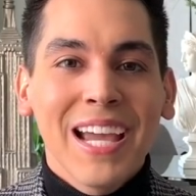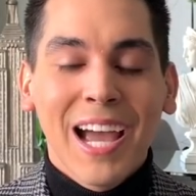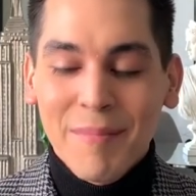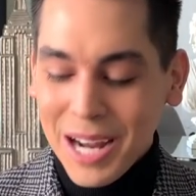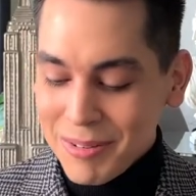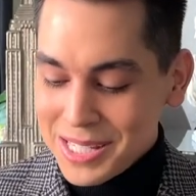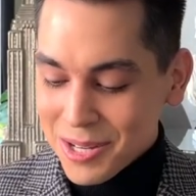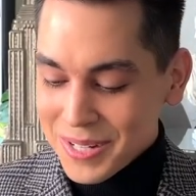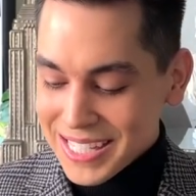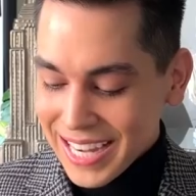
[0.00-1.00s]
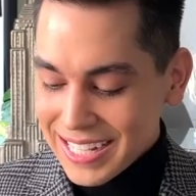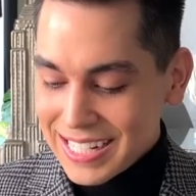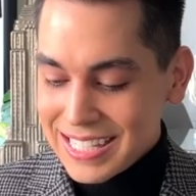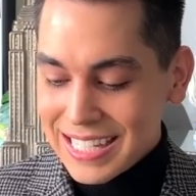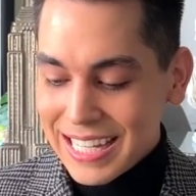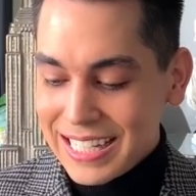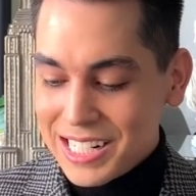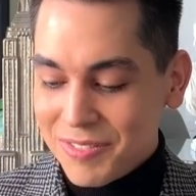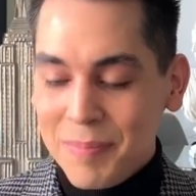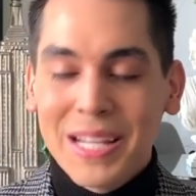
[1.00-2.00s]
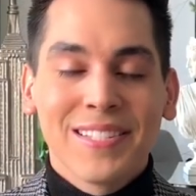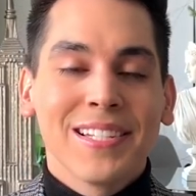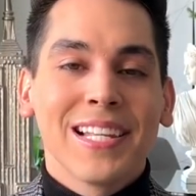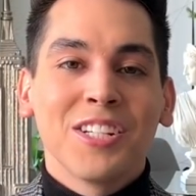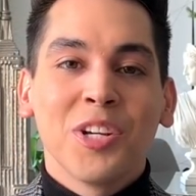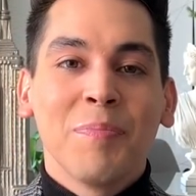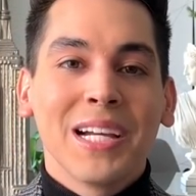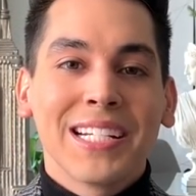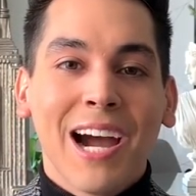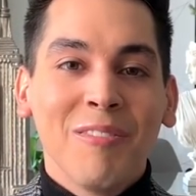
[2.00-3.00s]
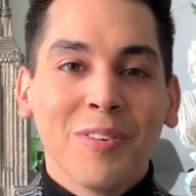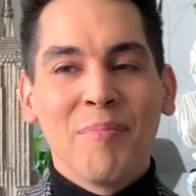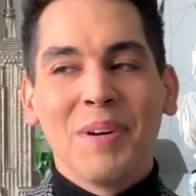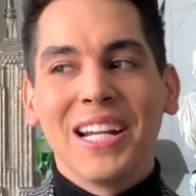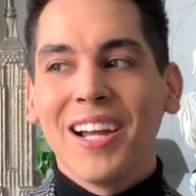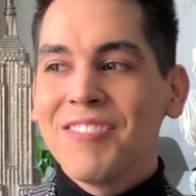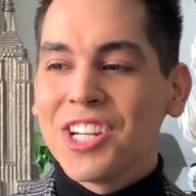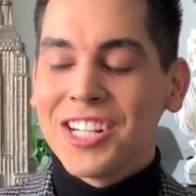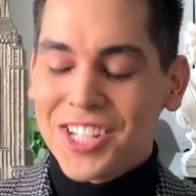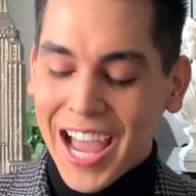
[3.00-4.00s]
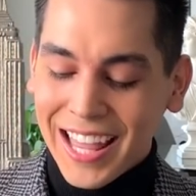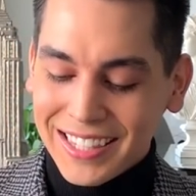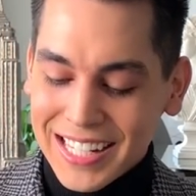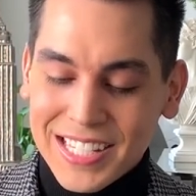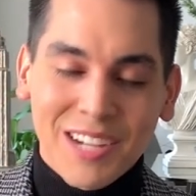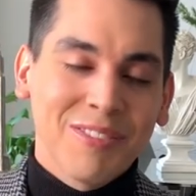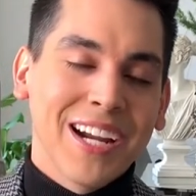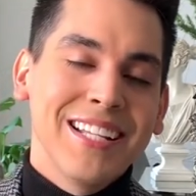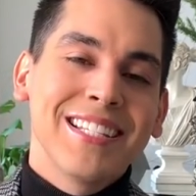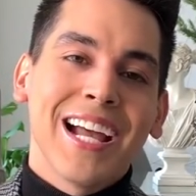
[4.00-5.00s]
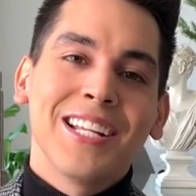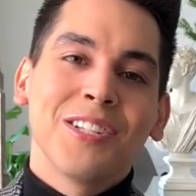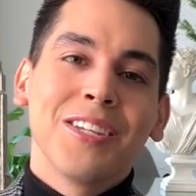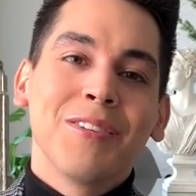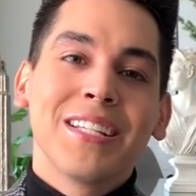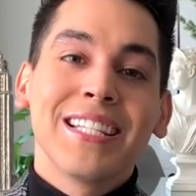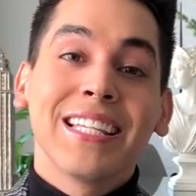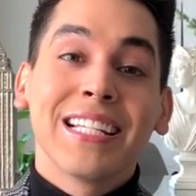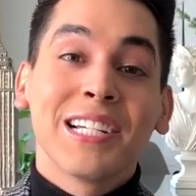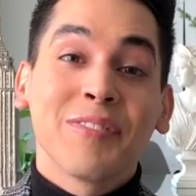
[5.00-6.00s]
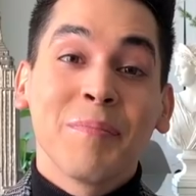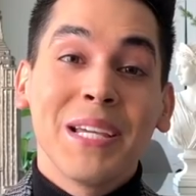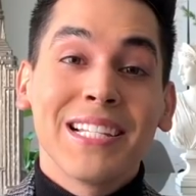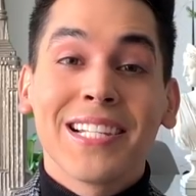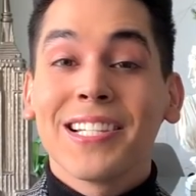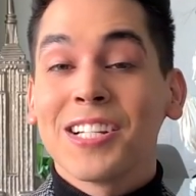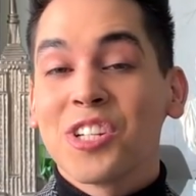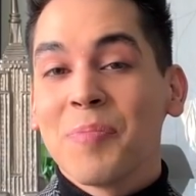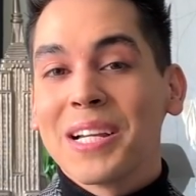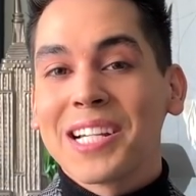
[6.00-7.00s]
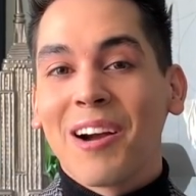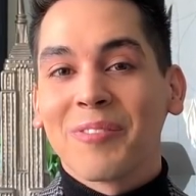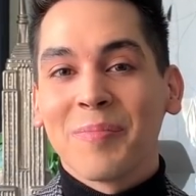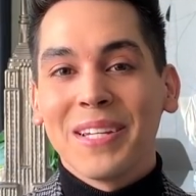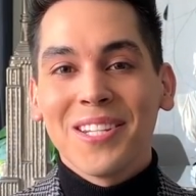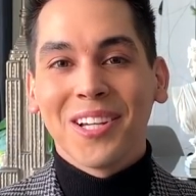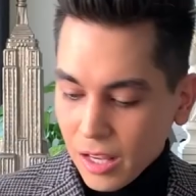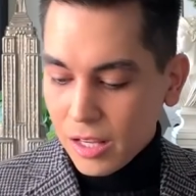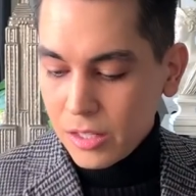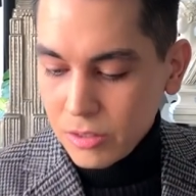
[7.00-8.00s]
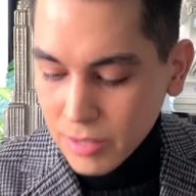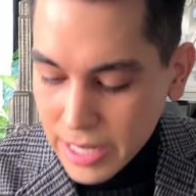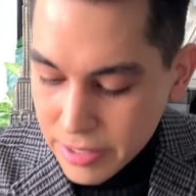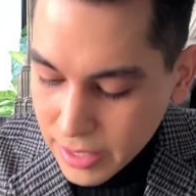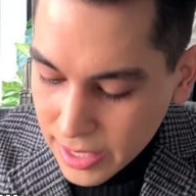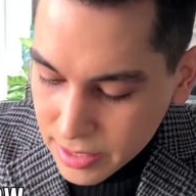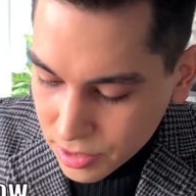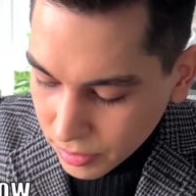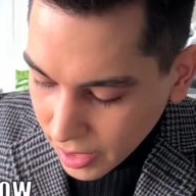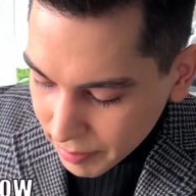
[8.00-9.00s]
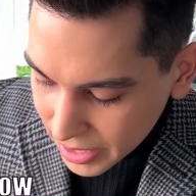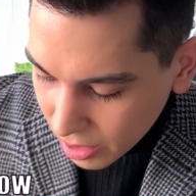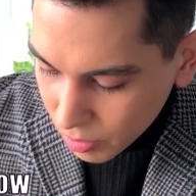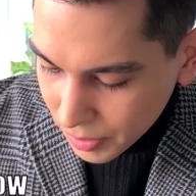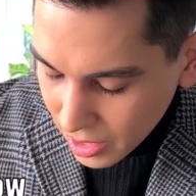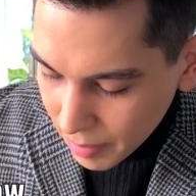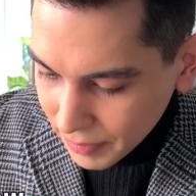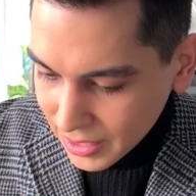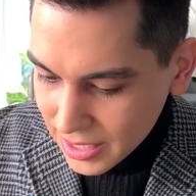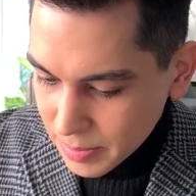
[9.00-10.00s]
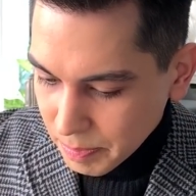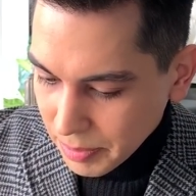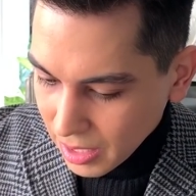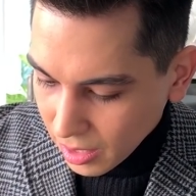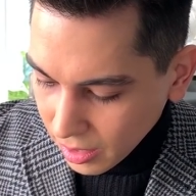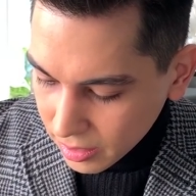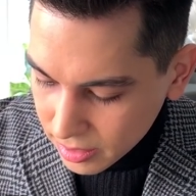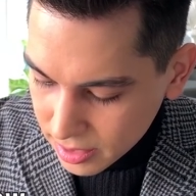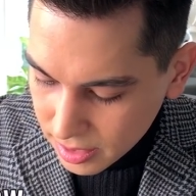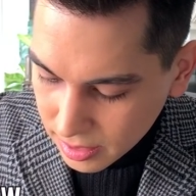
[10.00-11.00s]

I mean, I was so excited to see the different pieces that she picked out for me. But enough chit chat. Let's dive right inside so you can see the different pieces that she picked out for me too. All right, you guys. So let me open up this box.